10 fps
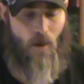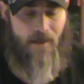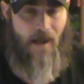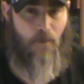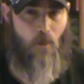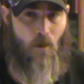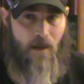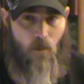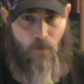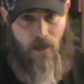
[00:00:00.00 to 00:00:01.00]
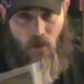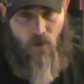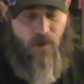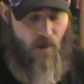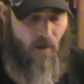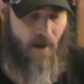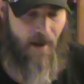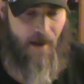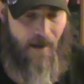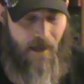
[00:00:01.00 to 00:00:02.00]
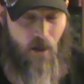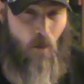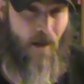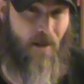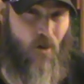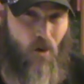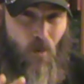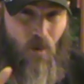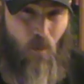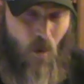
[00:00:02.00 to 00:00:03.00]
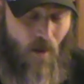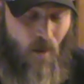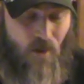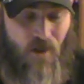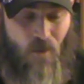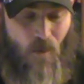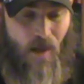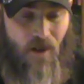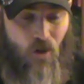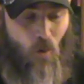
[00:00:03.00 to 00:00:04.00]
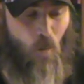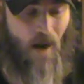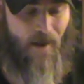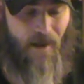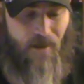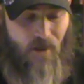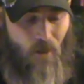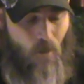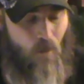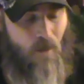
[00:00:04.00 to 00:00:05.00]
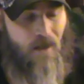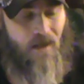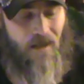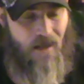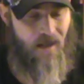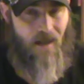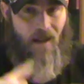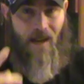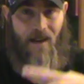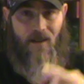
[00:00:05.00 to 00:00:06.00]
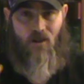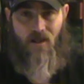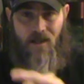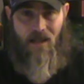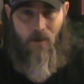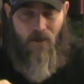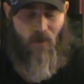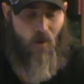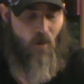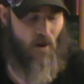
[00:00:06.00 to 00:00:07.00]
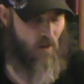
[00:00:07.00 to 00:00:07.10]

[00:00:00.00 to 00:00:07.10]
at that point it would be your turn again, and you get to choose one of those two things you wanted to do, and it just keeps flowing